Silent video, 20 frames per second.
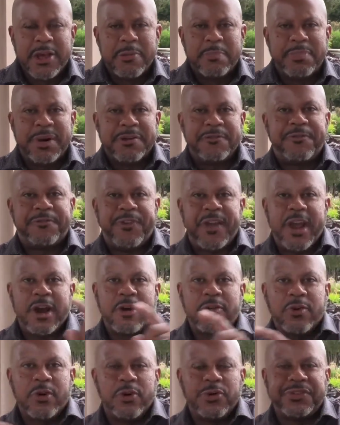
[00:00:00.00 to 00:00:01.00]
but
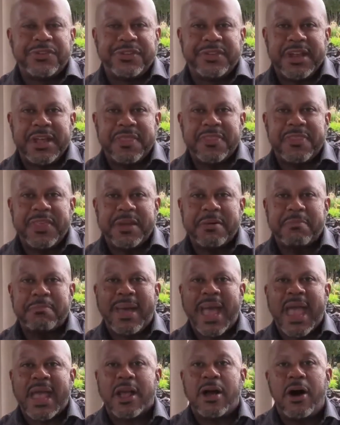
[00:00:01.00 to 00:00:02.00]
Pharaoh sent them
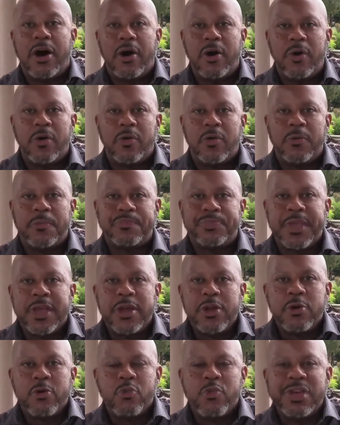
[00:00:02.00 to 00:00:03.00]
back home
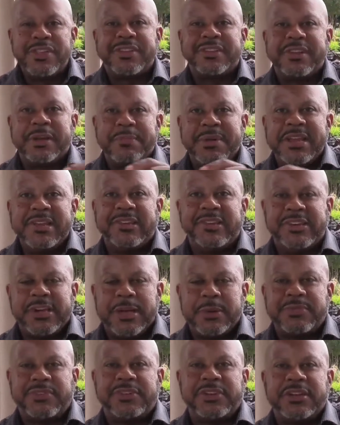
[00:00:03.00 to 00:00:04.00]
with some
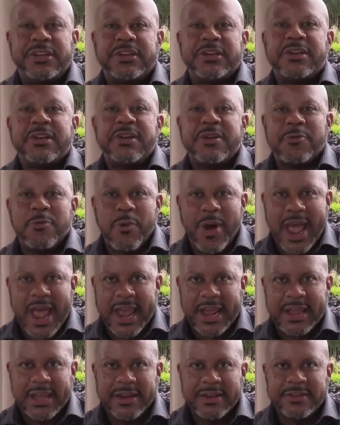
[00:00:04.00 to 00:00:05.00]
Egyptian
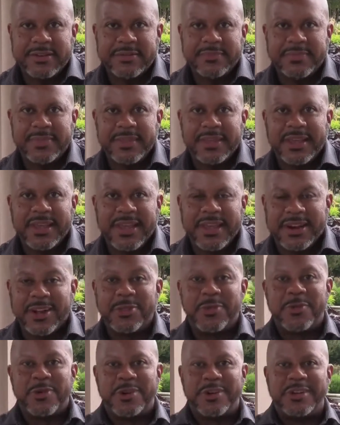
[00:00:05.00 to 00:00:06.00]
wagons. In
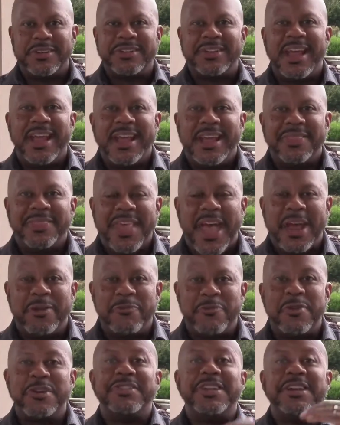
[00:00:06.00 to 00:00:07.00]
other words,
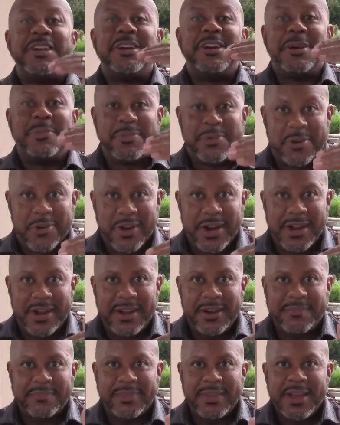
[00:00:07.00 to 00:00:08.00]
that was an upgrade
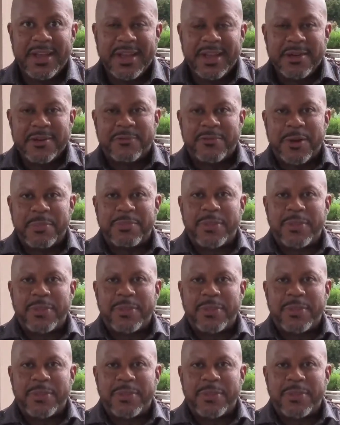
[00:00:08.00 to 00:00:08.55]
from